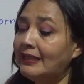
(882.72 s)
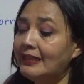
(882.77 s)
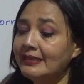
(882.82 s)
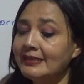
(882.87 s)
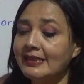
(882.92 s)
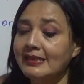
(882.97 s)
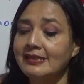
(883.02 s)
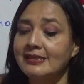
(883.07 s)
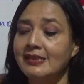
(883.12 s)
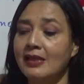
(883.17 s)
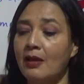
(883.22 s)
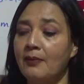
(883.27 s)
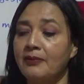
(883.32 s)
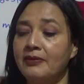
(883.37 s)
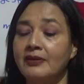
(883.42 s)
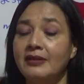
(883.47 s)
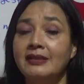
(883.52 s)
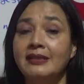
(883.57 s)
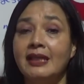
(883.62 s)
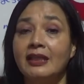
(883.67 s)
is
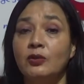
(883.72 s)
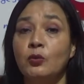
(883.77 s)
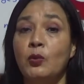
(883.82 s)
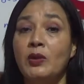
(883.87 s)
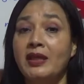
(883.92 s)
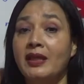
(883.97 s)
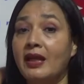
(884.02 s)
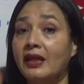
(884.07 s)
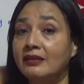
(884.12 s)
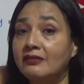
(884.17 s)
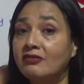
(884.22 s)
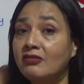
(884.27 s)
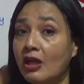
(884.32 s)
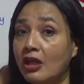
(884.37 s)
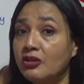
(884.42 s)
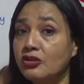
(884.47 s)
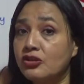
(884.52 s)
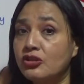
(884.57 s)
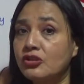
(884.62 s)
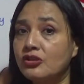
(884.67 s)
something that we can
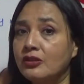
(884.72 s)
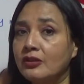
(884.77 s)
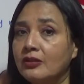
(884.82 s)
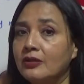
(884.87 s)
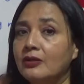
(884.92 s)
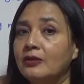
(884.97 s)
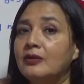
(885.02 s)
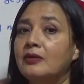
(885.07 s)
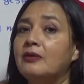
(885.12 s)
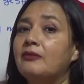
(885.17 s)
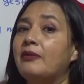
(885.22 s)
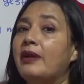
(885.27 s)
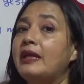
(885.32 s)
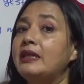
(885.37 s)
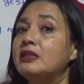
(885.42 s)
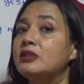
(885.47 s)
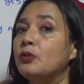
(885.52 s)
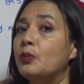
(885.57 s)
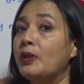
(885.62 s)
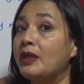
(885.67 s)
touch,
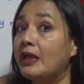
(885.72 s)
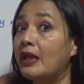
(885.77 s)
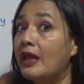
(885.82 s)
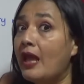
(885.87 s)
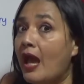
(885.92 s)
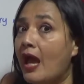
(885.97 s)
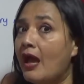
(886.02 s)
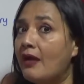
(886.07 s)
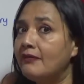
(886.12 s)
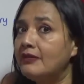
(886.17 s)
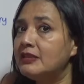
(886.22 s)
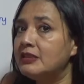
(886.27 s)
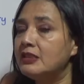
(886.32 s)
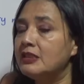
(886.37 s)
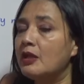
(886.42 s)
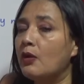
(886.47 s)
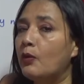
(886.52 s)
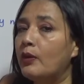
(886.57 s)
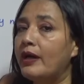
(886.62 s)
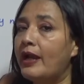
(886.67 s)
right? We can have it
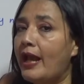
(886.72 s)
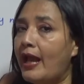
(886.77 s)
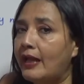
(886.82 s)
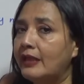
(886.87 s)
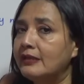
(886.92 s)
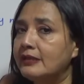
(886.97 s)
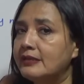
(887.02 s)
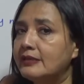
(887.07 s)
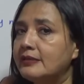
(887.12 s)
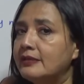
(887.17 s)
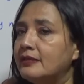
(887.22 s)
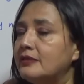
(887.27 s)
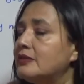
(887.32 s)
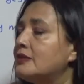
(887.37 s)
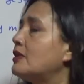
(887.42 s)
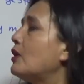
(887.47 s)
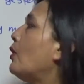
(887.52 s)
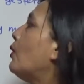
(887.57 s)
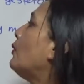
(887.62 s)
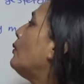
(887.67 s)
in our hands,
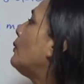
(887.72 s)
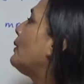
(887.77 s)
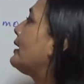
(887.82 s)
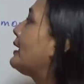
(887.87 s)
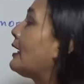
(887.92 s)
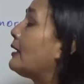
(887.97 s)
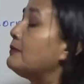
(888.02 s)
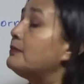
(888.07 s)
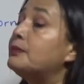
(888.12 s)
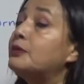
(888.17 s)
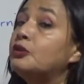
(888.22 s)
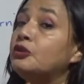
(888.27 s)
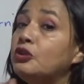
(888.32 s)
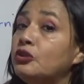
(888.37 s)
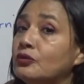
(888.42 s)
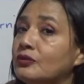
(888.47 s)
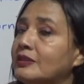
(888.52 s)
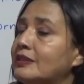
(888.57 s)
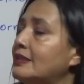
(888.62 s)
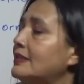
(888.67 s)
so we can
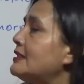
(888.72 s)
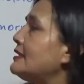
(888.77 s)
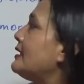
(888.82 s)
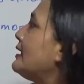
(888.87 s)
produce it.